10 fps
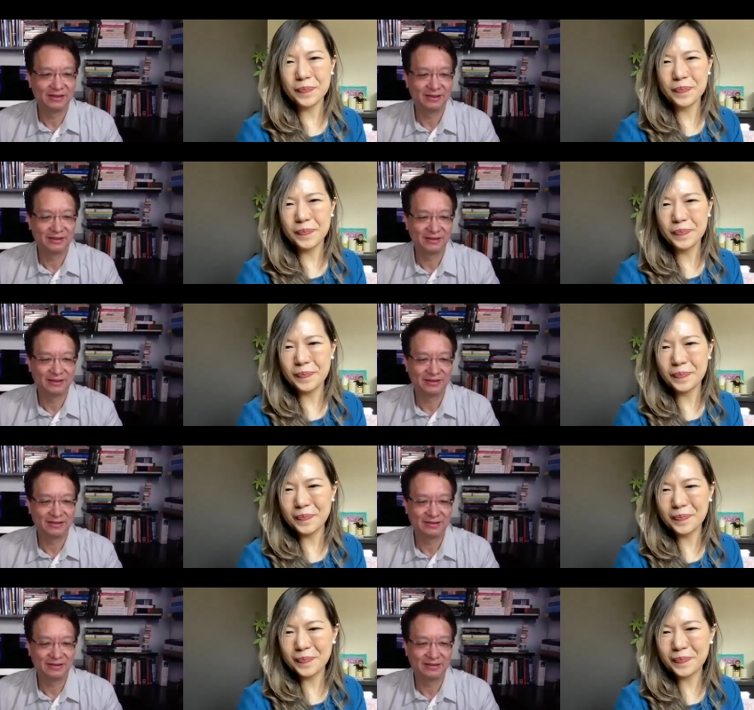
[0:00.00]

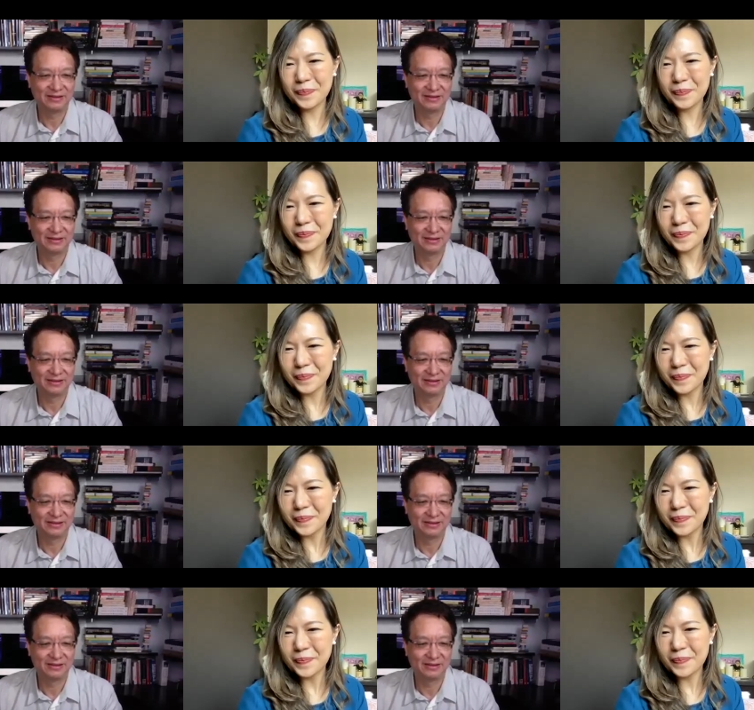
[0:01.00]
Nobody speaks.